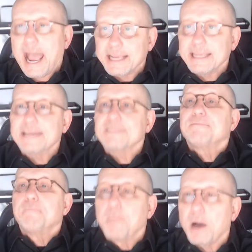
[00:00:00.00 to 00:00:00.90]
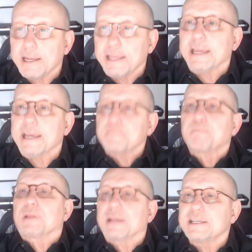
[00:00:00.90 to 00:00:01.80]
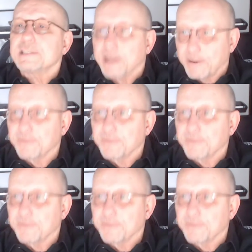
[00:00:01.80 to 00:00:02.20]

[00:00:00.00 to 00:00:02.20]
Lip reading: and give money in place